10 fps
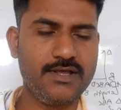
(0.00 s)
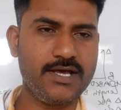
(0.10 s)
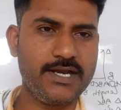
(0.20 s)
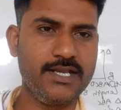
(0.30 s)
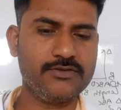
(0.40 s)

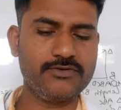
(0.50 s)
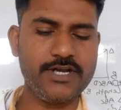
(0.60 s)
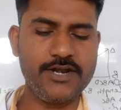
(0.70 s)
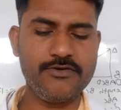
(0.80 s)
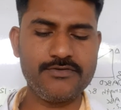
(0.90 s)
are
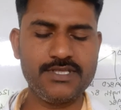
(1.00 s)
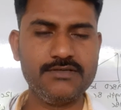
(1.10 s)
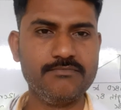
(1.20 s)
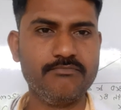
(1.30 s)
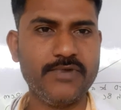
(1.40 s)
included into
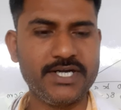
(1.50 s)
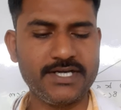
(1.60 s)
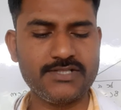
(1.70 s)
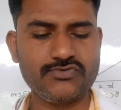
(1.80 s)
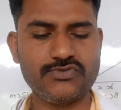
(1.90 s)
the
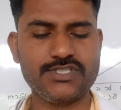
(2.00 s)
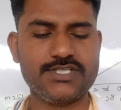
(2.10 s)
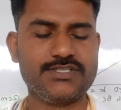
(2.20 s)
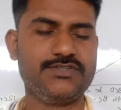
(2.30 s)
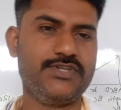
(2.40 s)
material
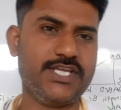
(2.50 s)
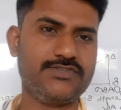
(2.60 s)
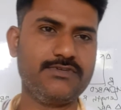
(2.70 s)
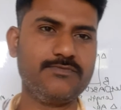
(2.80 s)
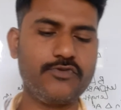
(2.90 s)
sources.
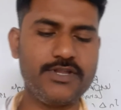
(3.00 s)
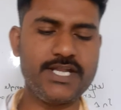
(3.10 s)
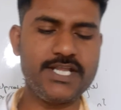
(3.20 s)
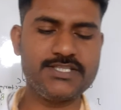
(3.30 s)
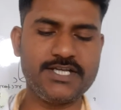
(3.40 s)
Next one point,
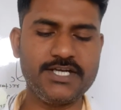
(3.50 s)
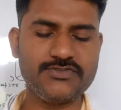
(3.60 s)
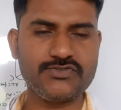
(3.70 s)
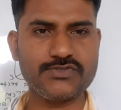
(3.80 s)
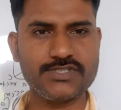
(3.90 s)
that is
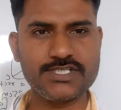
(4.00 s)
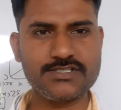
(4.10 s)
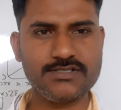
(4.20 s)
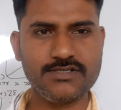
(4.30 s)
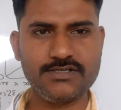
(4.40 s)
written
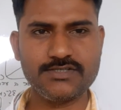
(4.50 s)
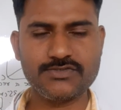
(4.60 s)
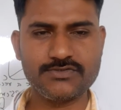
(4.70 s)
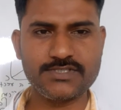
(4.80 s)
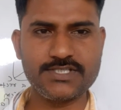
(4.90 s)
sources,
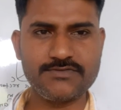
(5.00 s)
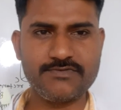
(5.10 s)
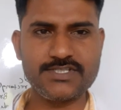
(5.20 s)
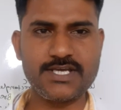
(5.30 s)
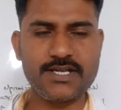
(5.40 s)
sources
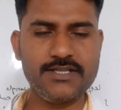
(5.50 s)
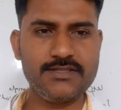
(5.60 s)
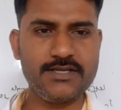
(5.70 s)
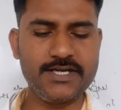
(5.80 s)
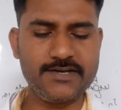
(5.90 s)
which are
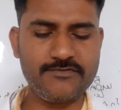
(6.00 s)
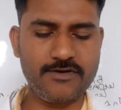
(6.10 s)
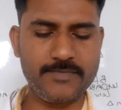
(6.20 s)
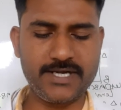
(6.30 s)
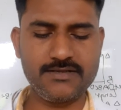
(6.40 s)
in the written
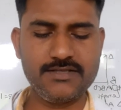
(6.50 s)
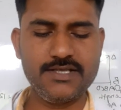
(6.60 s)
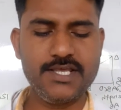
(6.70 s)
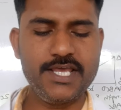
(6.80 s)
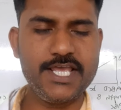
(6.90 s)
format.
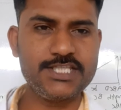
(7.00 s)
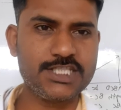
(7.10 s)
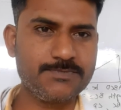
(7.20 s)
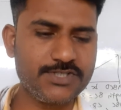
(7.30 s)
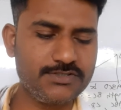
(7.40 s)

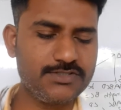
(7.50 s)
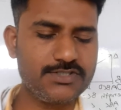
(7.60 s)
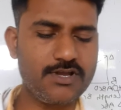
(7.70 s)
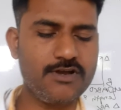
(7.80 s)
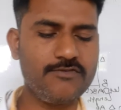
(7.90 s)

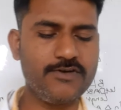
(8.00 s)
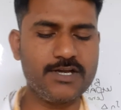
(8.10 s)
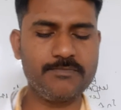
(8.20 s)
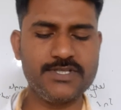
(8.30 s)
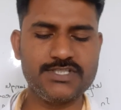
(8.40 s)
Inscriptions of
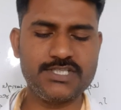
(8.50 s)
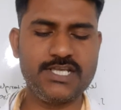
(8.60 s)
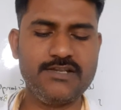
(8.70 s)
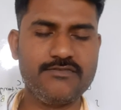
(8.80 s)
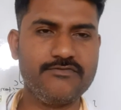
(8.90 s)
Harappan
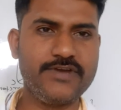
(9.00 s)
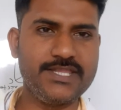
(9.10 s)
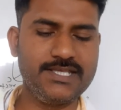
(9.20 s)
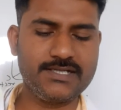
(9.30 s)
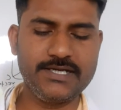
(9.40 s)
seal,
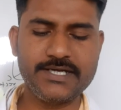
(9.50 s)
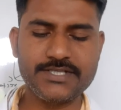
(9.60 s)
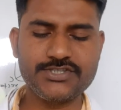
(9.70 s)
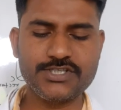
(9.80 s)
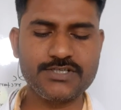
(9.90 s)
Vedic
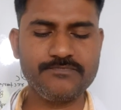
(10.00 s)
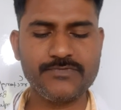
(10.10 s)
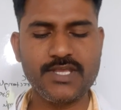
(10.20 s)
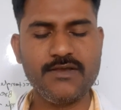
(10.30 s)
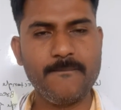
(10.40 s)
literature,
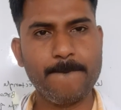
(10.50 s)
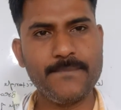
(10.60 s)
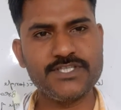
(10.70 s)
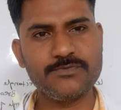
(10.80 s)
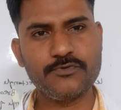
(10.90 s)

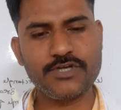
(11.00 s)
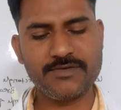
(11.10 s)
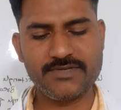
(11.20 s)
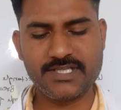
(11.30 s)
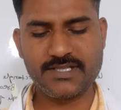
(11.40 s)

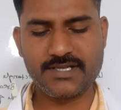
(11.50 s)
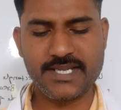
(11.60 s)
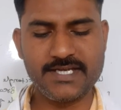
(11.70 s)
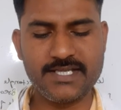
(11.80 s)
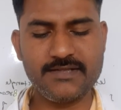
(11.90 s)
Mesopotamian
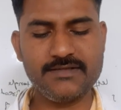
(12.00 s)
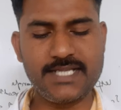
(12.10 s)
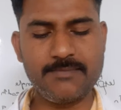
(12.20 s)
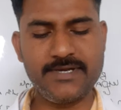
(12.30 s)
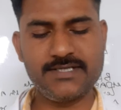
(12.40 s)
clay
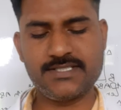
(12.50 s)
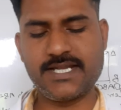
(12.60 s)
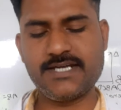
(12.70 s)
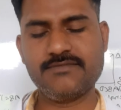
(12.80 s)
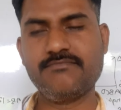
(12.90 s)
tablets,
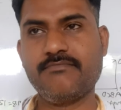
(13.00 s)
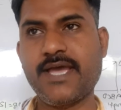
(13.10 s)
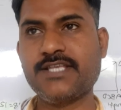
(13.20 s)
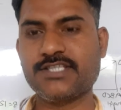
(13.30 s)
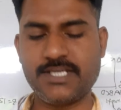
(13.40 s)
that
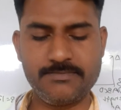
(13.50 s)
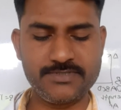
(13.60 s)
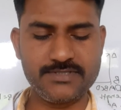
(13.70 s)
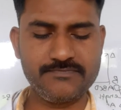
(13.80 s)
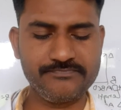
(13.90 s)
manuscripts,